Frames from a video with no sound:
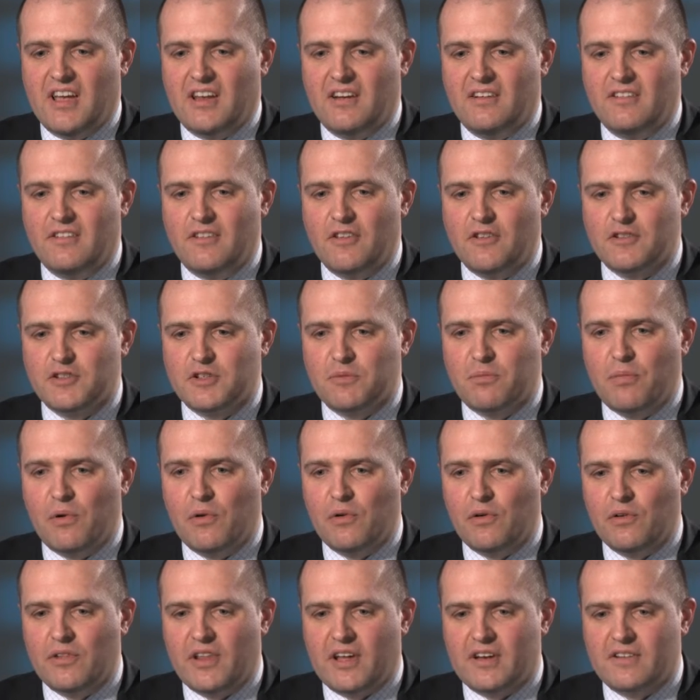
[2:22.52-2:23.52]
and the
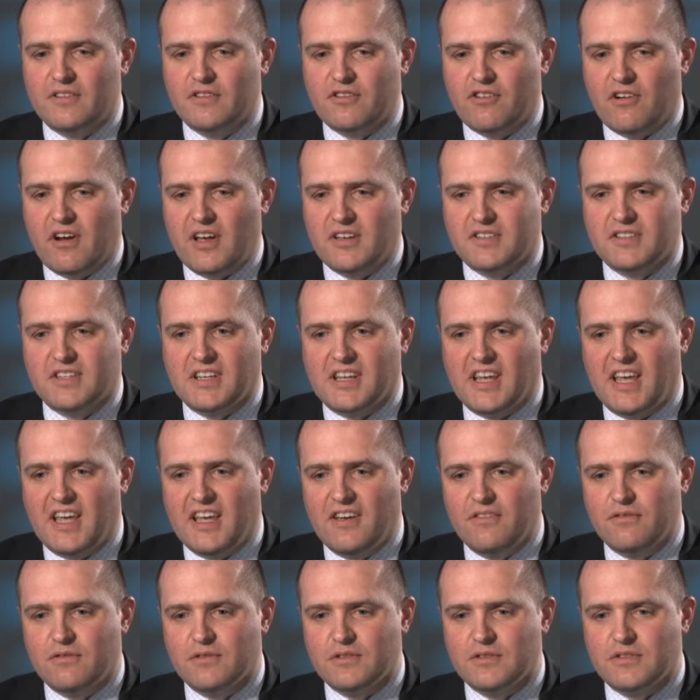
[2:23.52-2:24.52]
support that Triasta
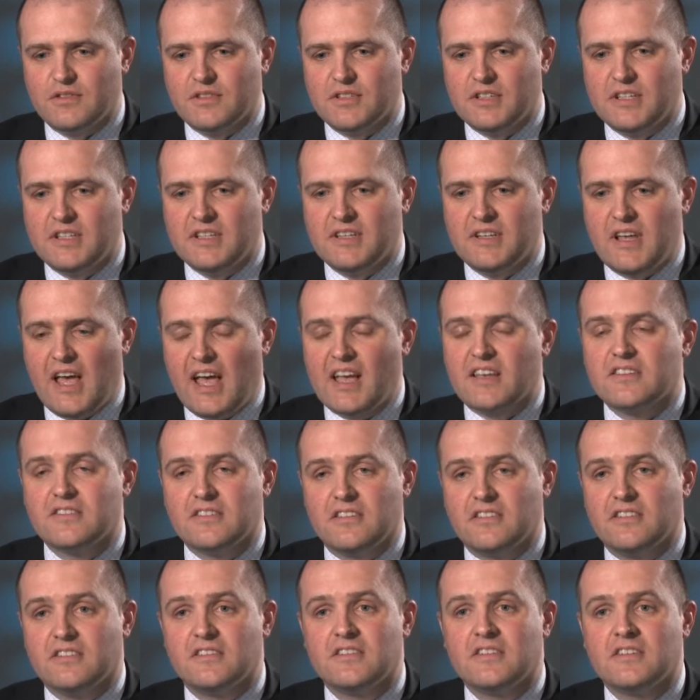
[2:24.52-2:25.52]
gave was
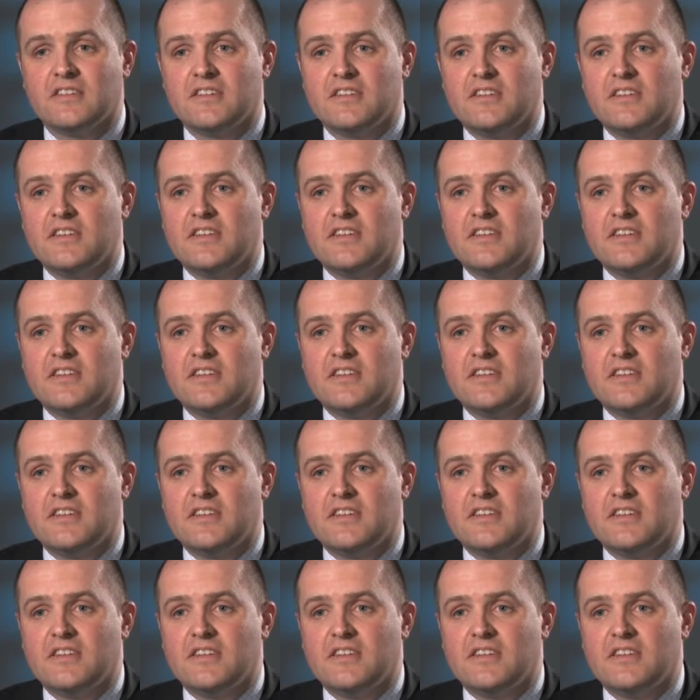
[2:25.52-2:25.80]
excellent.